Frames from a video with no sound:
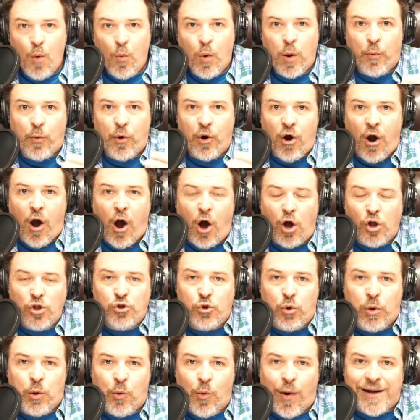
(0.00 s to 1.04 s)
when we're all
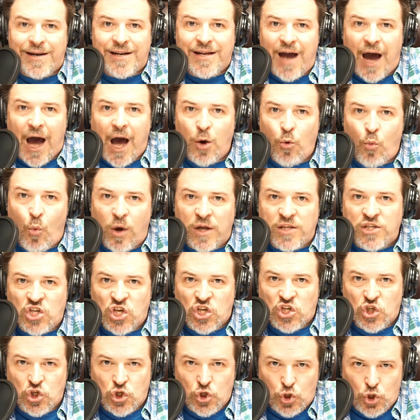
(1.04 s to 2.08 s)
doing what God wants
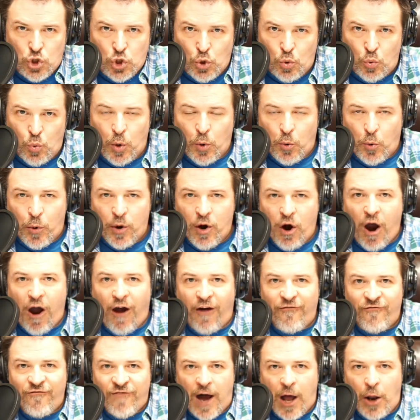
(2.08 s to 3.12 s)
us to do, when we're
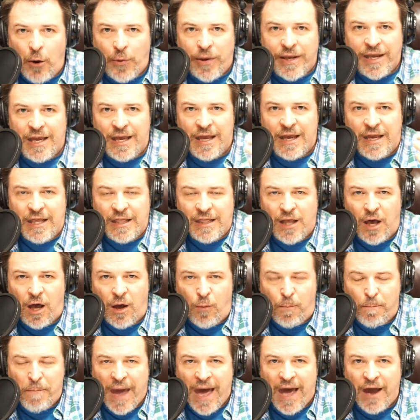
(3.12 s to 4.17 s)
all following in
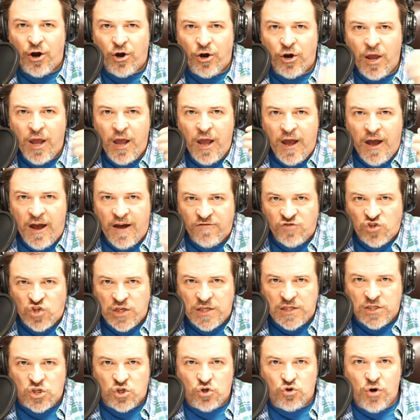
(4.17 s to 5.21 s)
the pattern of
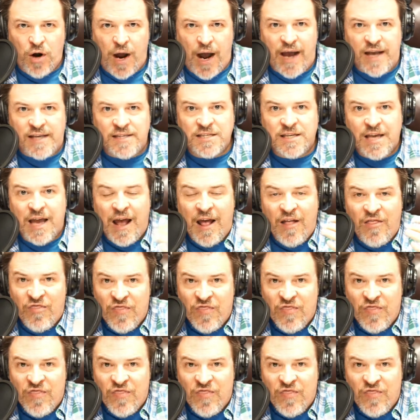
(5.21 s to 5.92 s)
Jesus Christ,